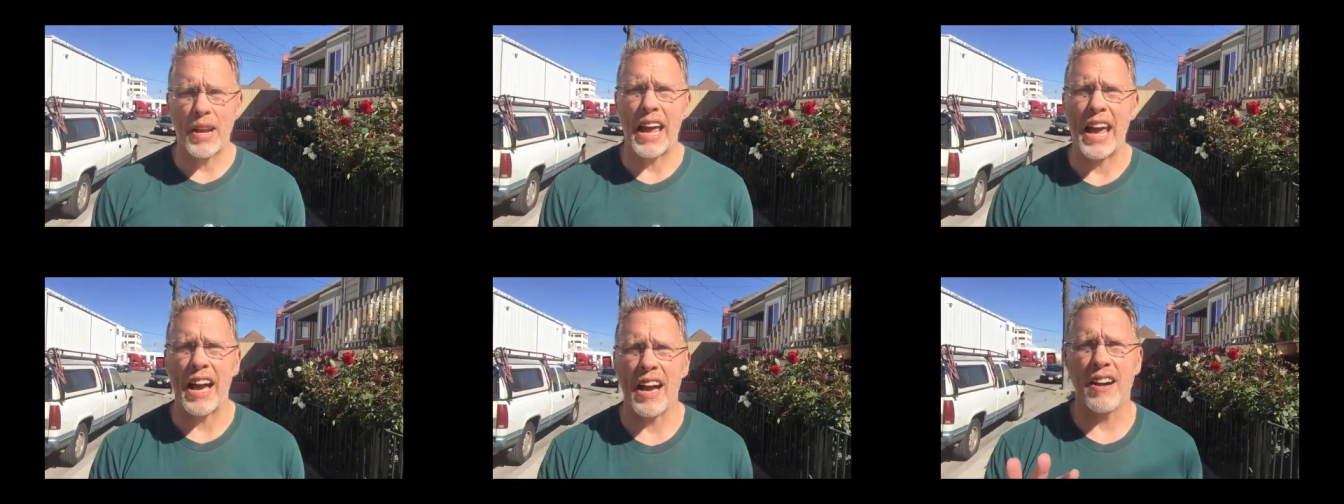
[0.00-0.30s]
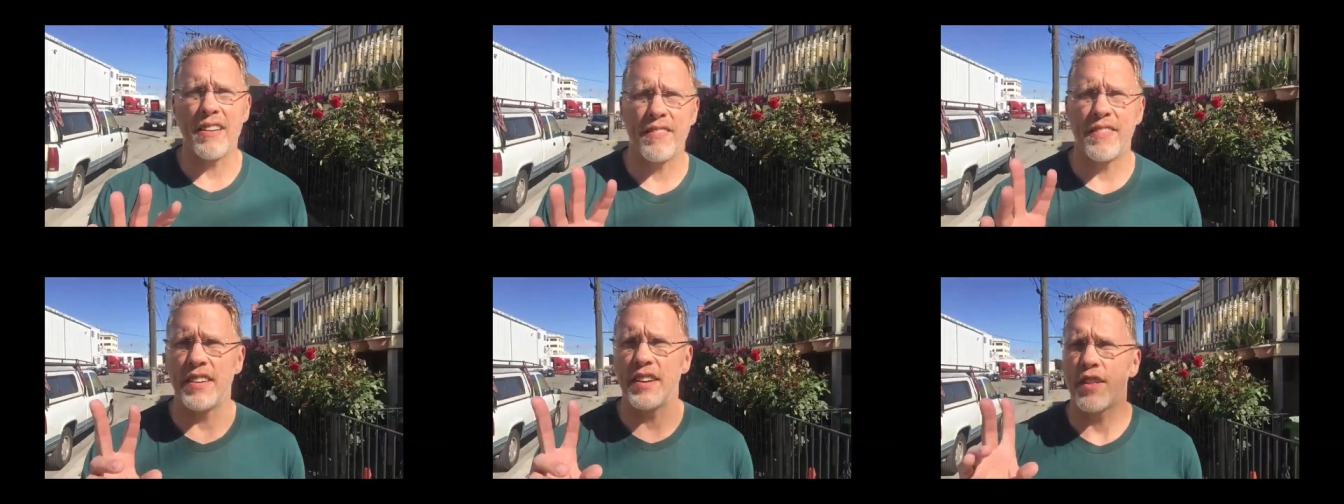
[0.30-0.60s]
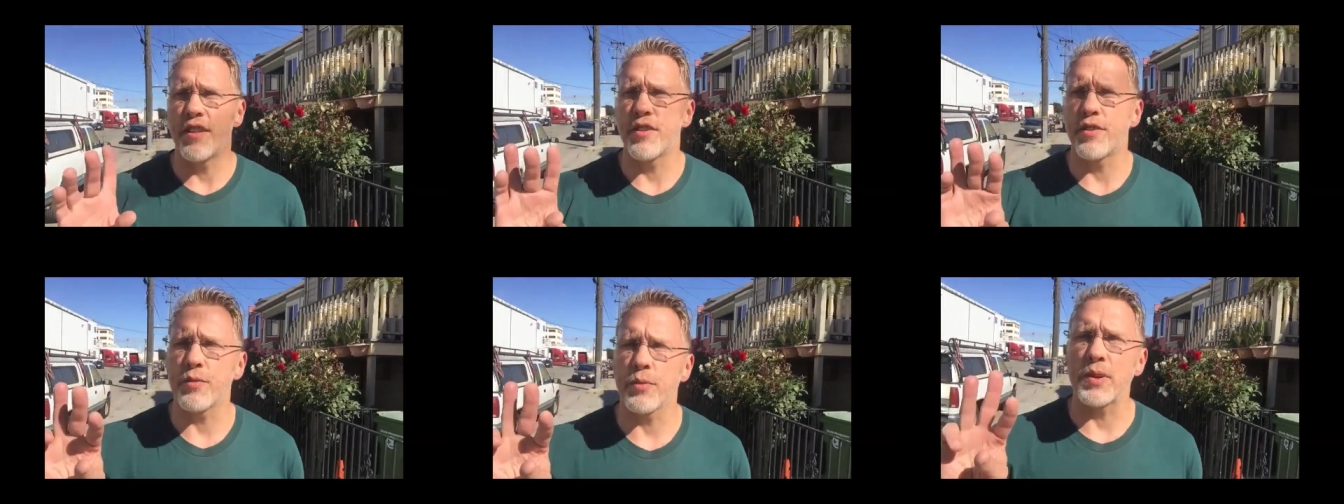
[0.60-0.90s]
We have
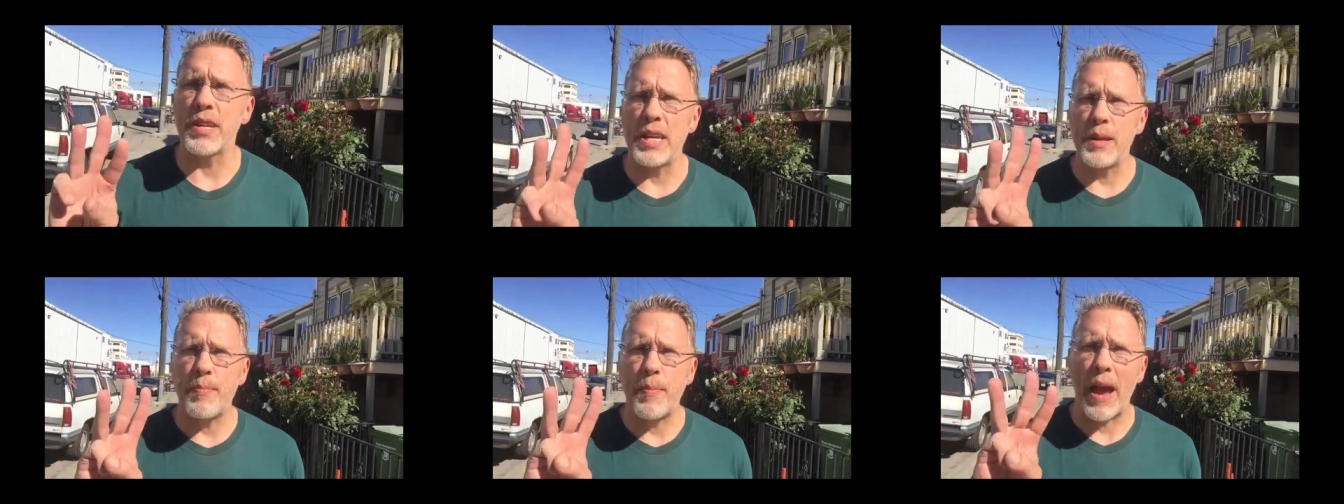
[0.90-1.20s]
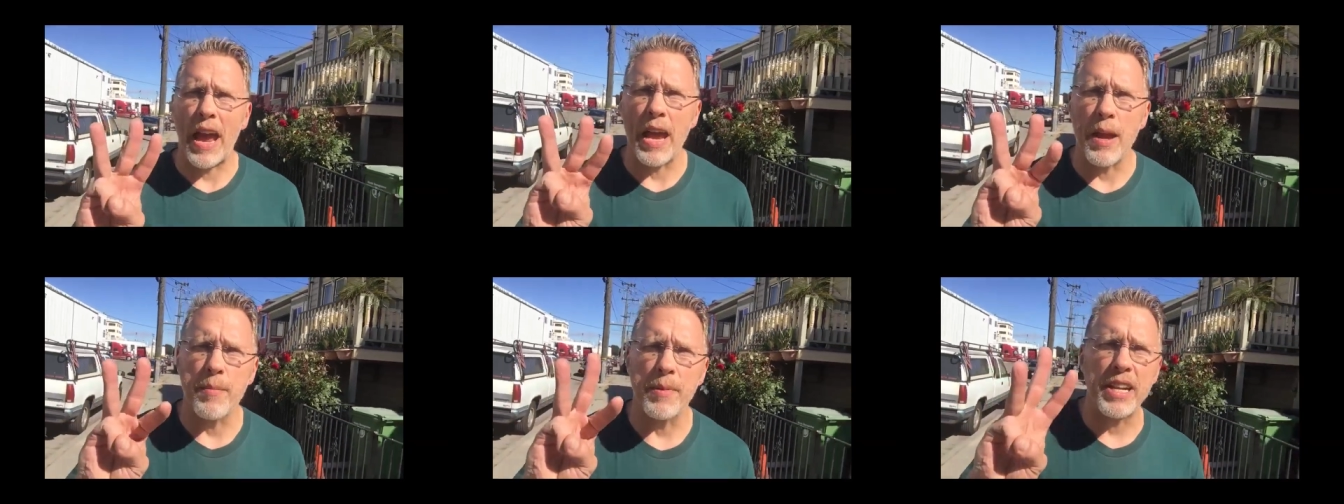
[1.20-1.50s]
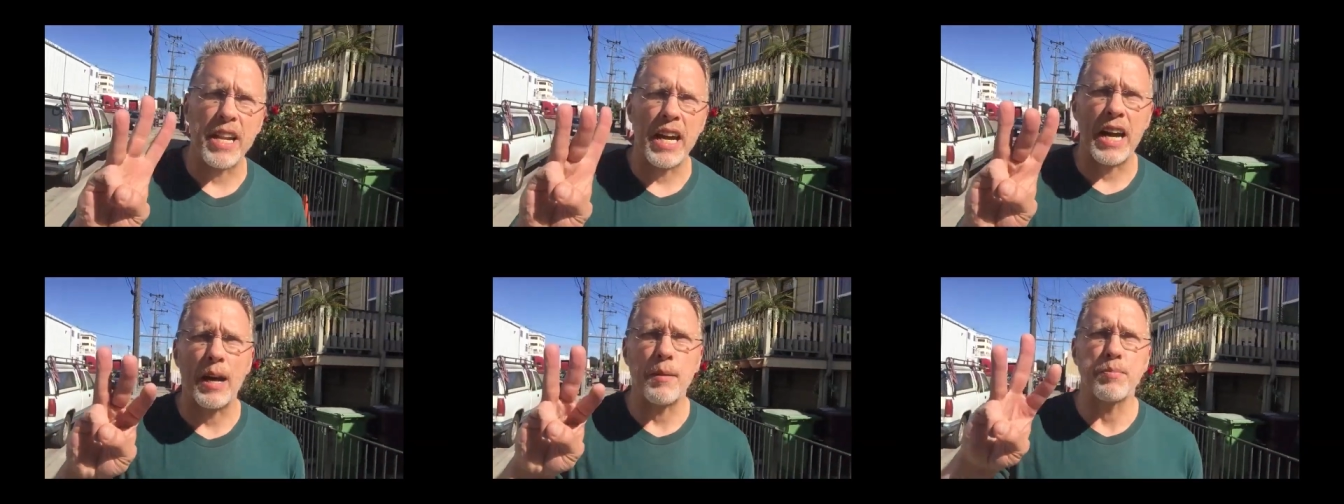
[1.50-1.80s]
a free
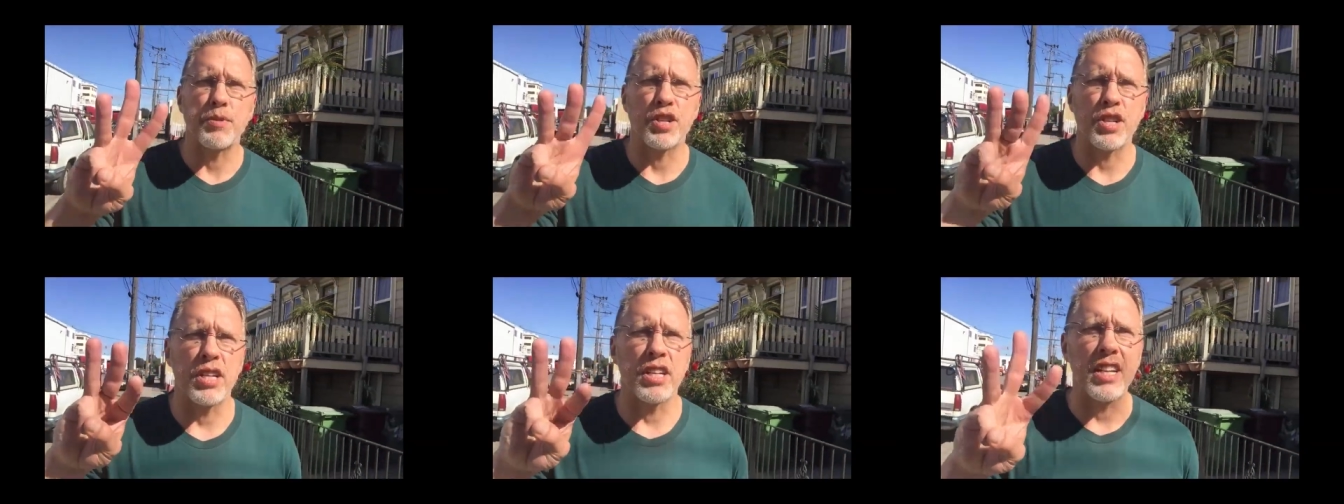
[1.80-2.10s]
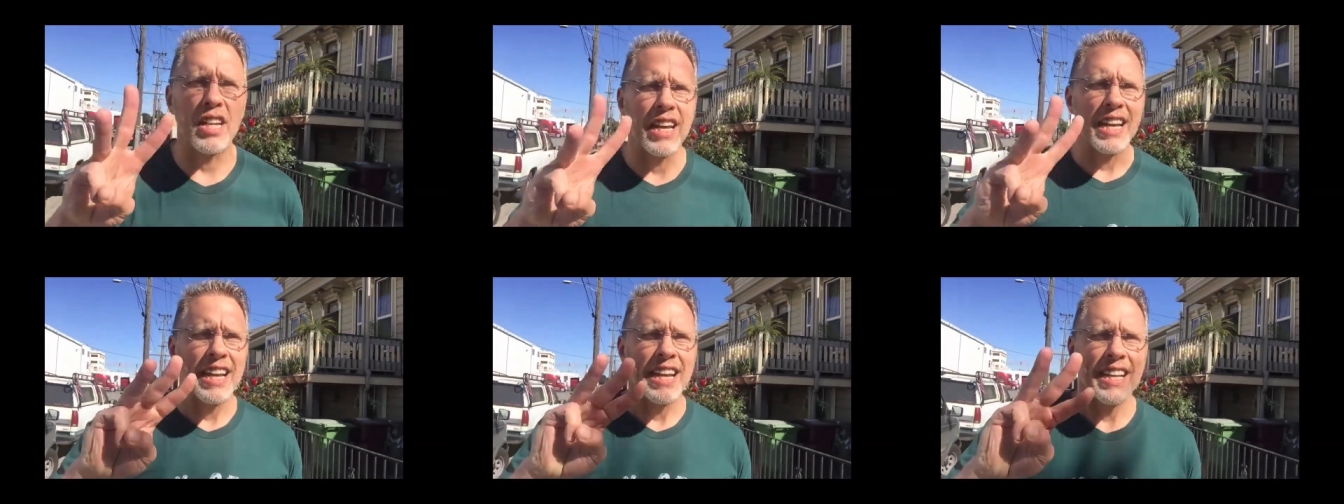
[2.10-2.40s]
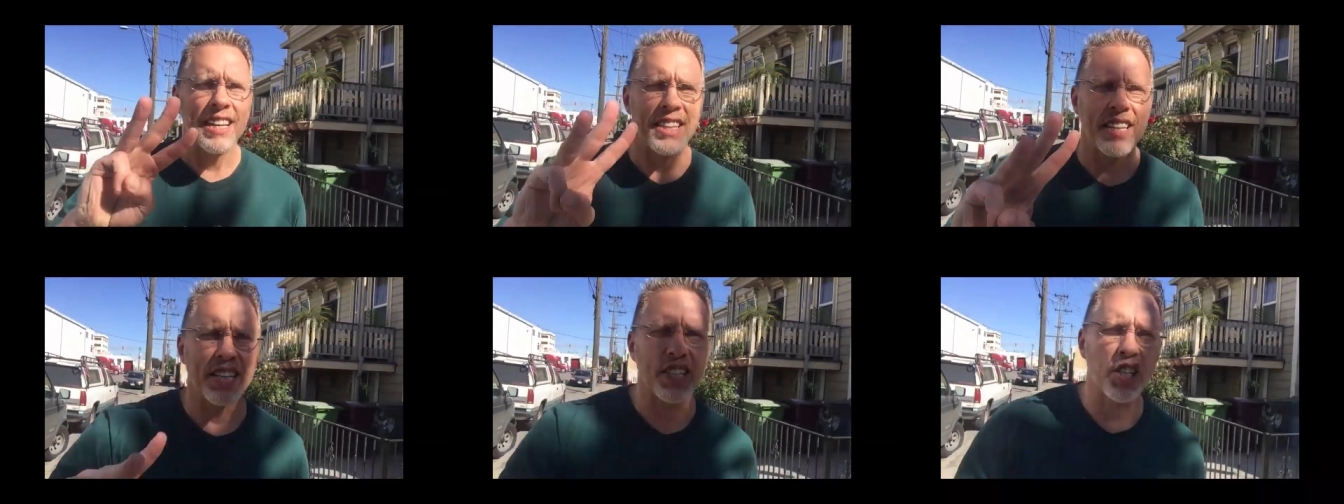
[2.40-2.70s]
payment option
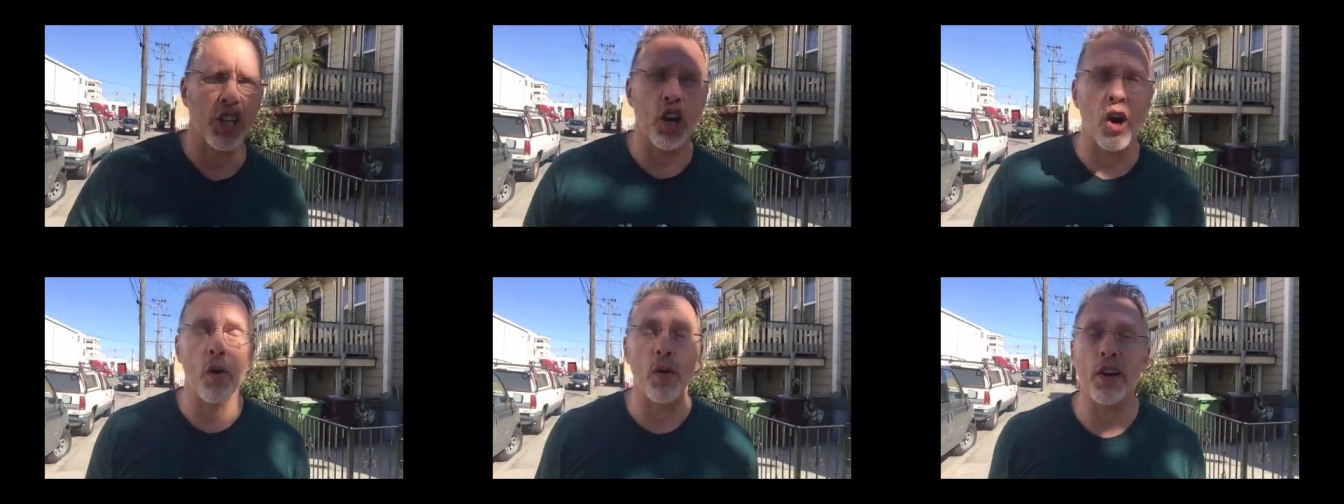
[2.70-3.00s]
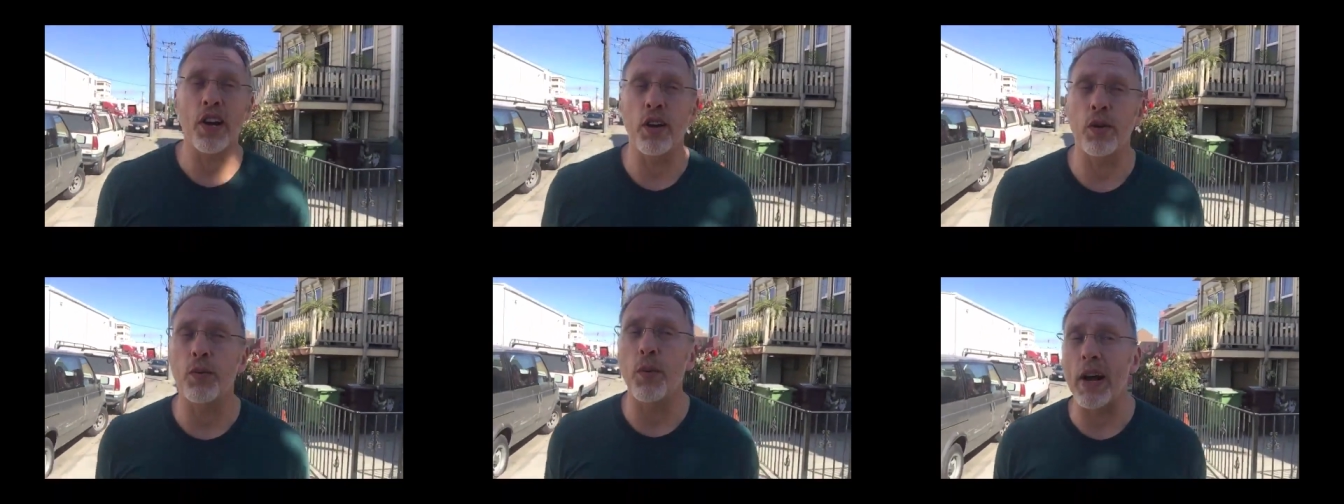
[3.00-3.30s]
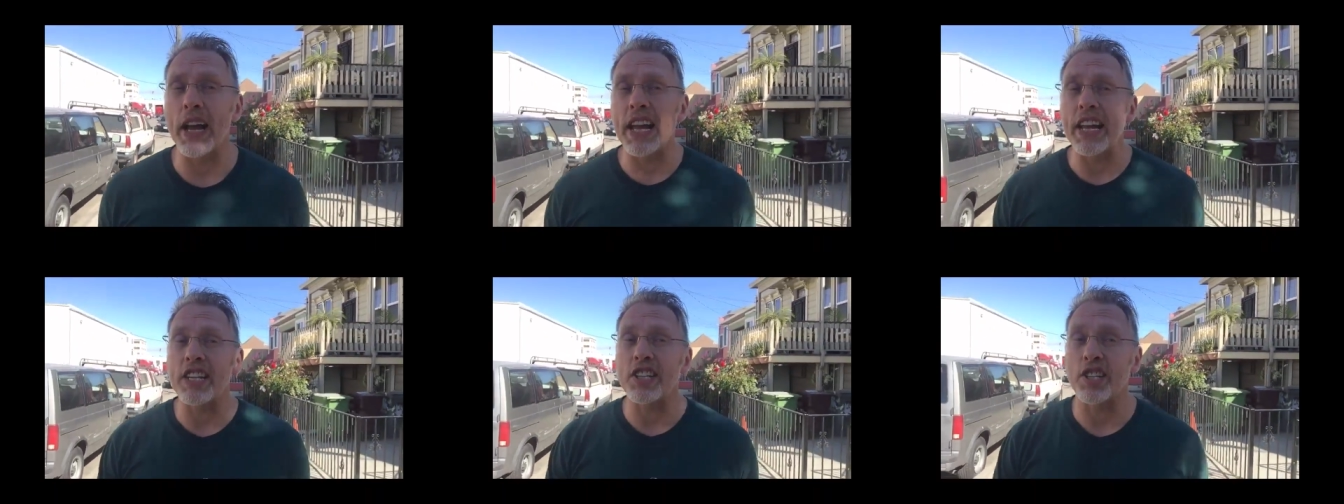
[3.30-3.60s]
that's going
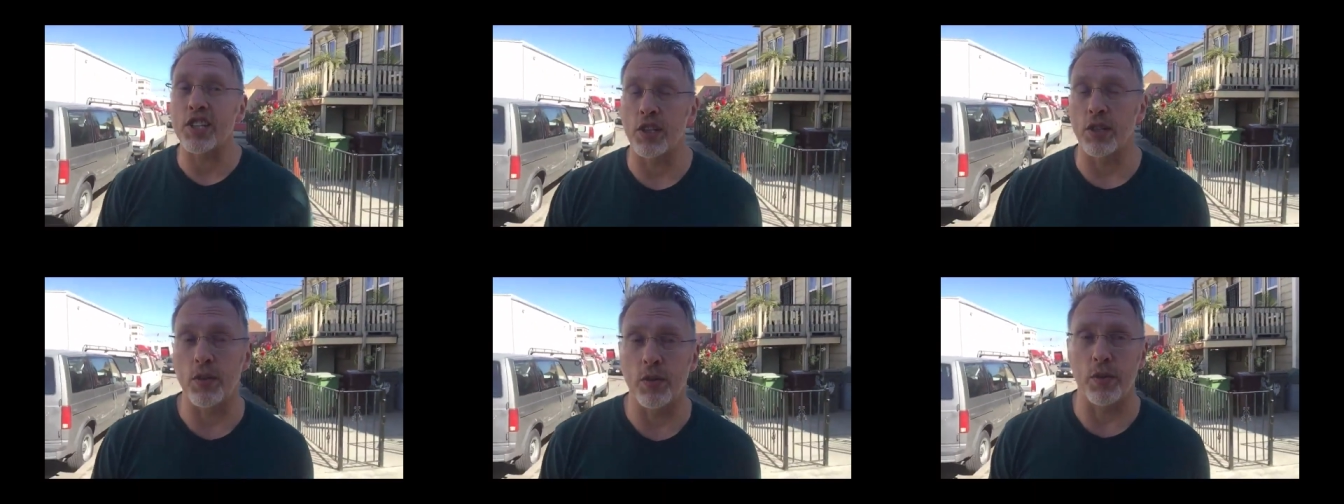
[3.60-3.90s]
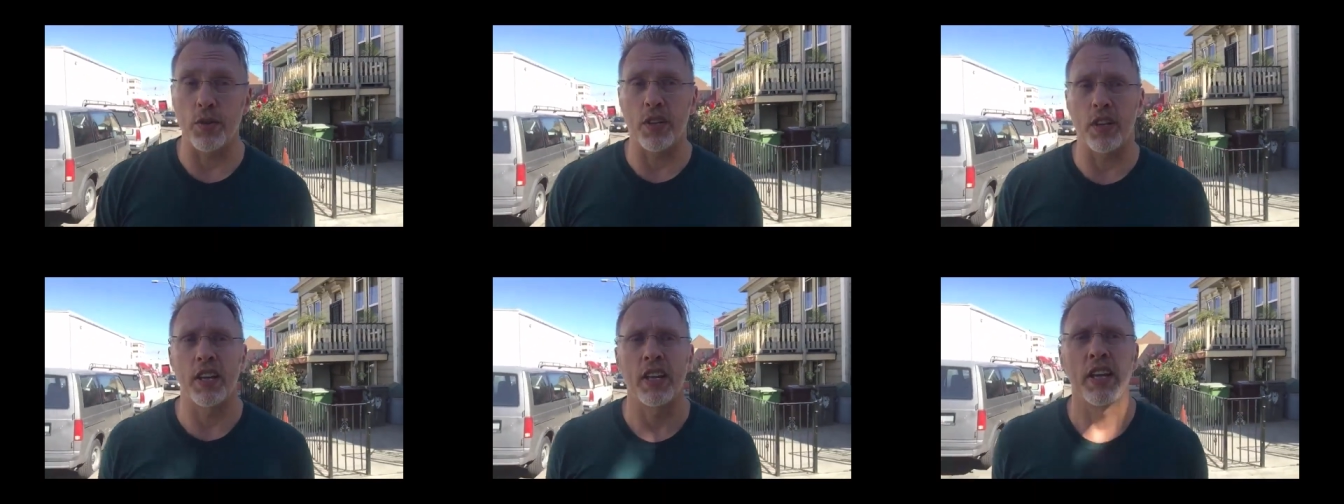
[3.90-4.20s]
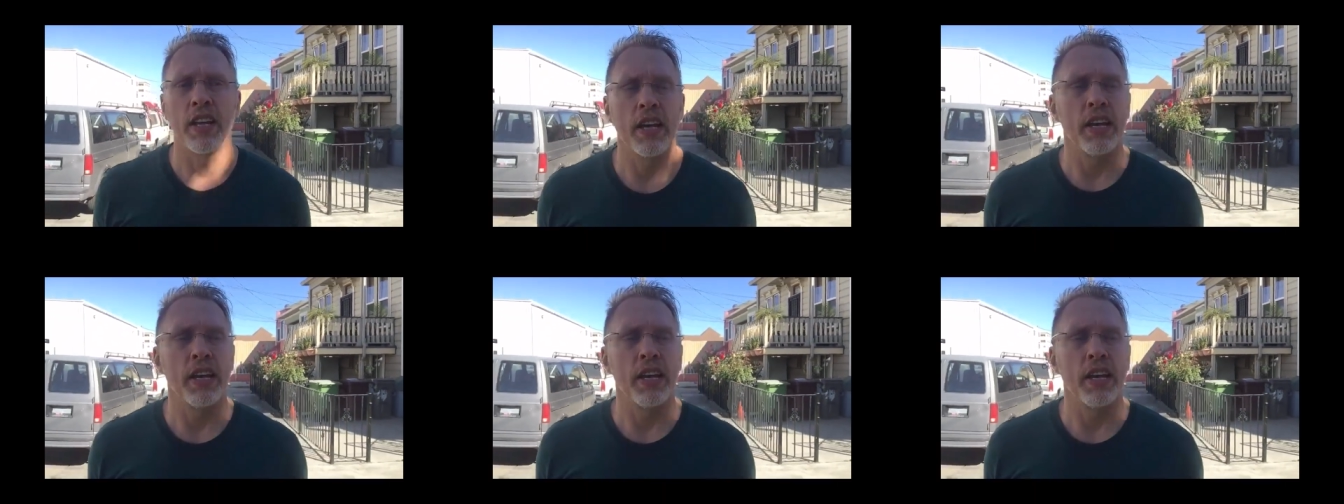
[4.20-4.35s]
away soon.